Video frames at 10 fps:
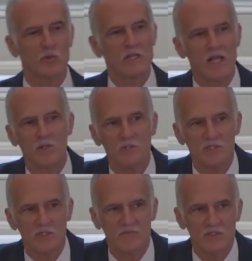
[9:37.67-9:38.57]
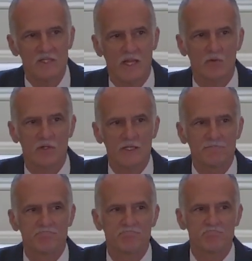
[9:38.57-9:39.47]
There are three elements of
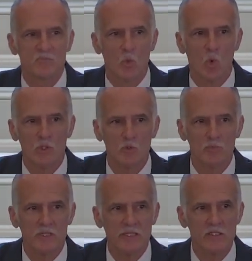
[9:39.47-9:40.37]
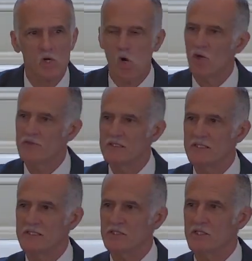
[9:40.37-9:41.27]
integrity. One would be
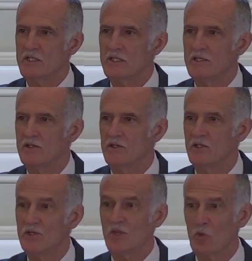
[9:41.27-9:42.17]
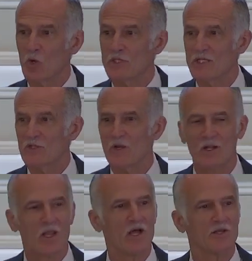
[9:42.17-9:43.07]
authenticity. You hear that word
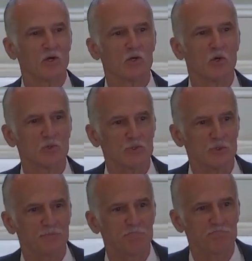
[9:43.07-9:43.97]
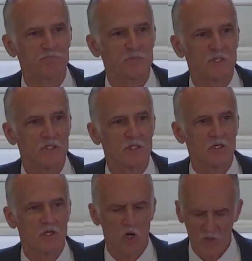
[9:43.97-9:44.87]
kicked around a lot in our culture.
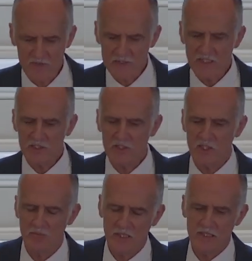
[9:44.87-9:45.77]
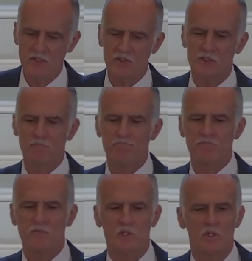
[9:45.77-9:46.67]
Authenticity means
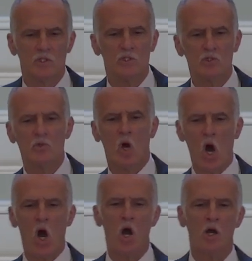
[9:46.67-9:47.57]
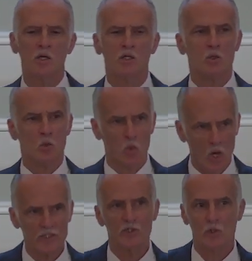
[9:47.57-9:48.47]
you are
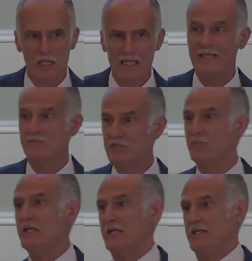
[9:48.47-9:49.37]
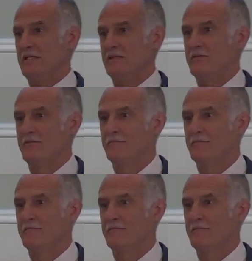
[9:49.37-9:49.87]
what you claim to be.